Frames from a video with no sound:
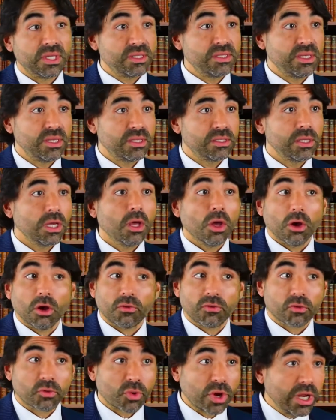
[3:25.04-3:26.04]
This is
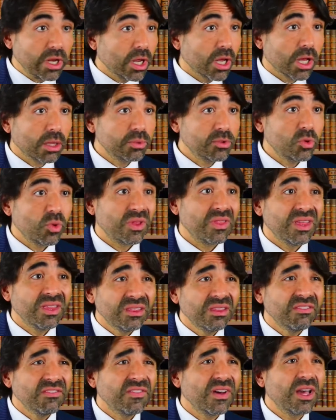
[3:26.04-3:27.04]
of great help to
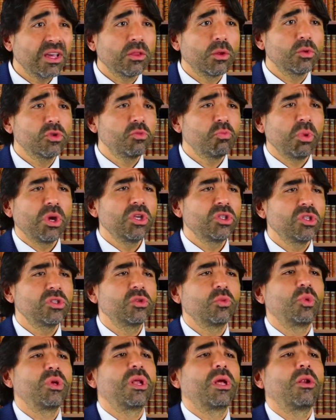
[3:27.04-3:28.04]
identify those
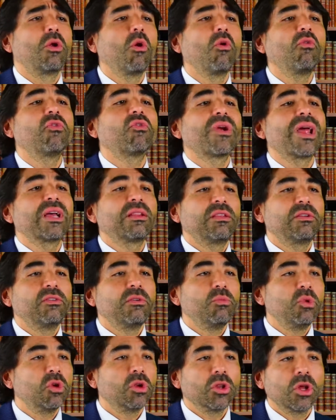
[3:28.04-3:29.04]
patients with an overactive
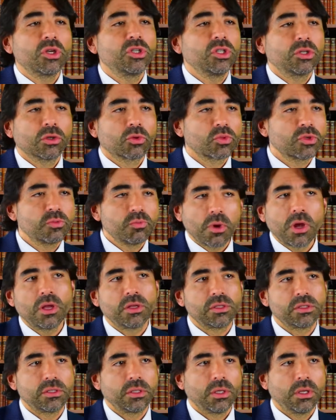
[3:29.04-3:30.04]
immunological
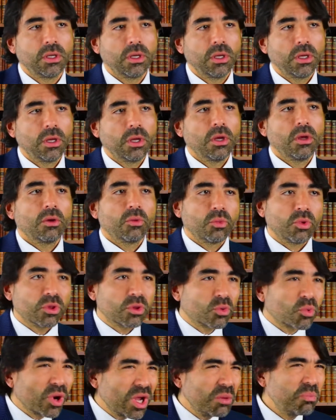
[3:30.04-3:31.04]
response,
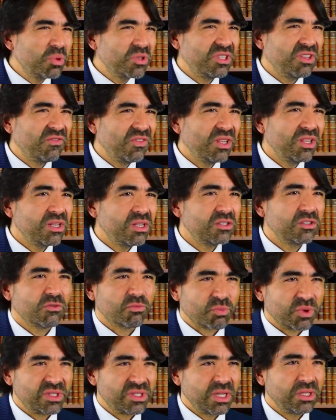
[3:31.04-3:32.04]
with great possibilities
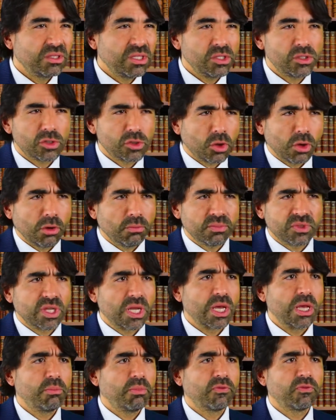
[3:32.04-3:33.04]
of presenting some
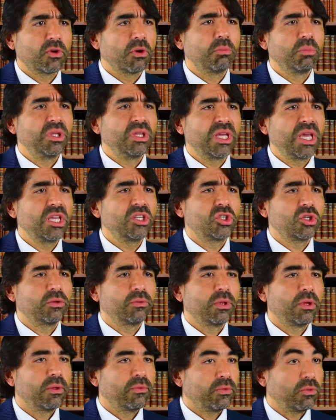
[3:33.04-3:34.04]
type of
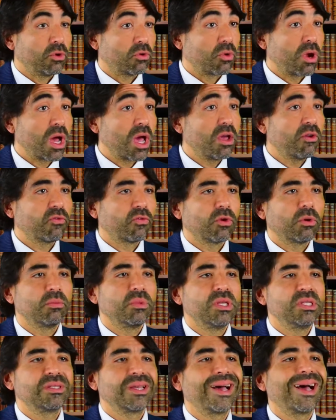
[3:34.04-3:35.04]
complication derived
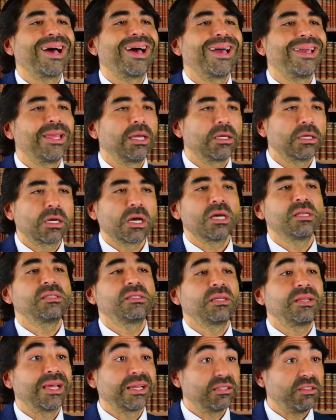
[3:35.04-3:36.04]
from this high and
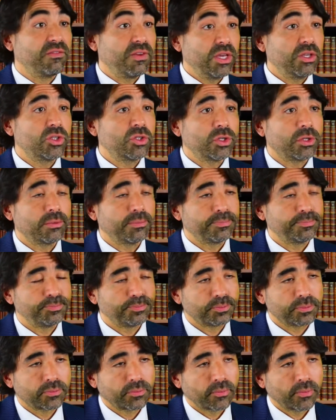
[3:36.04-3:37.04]
constant activation.
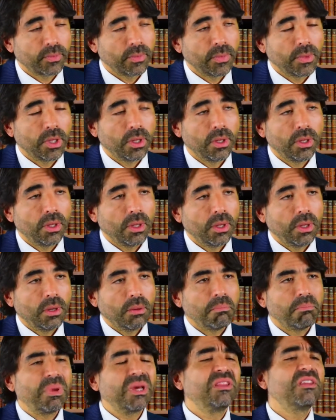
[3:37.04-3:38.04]

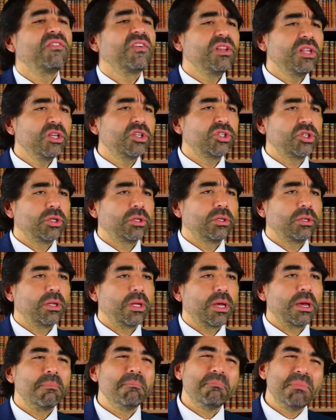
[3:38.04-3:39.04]
By definition,
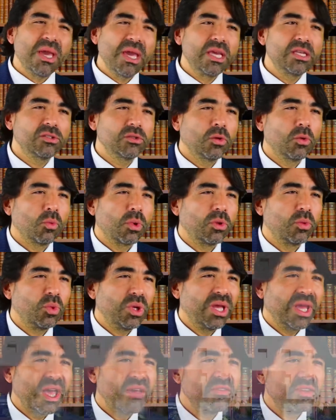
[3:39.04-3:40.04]
and based on what we